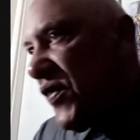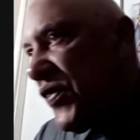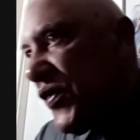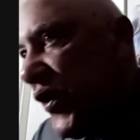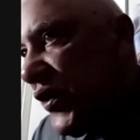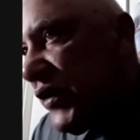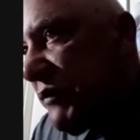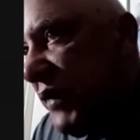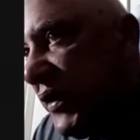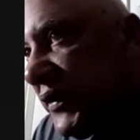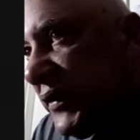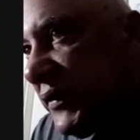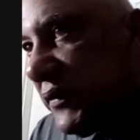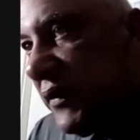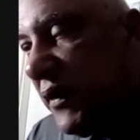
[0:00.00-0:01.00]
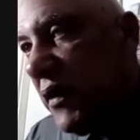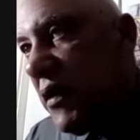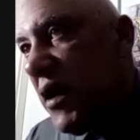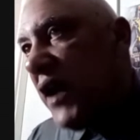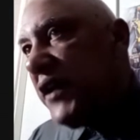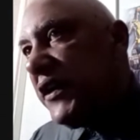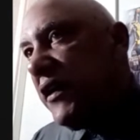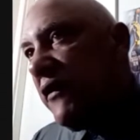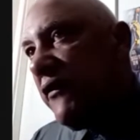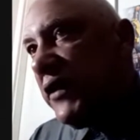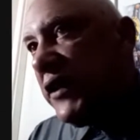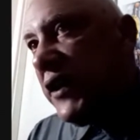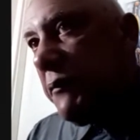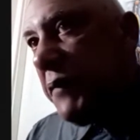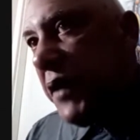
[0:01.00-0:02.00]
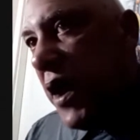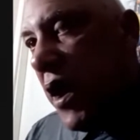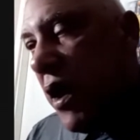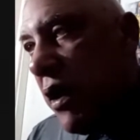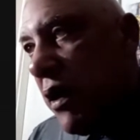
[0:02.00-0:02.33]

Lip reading: 30 million a year in the NBA?